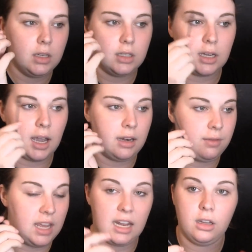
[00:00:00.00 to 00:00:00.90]
to kind of
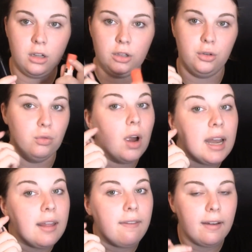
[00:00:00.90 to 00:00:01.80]
get the glue right
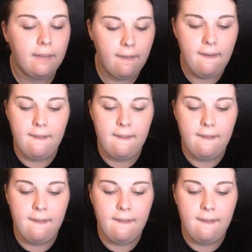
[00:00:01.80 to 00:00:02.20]
in there.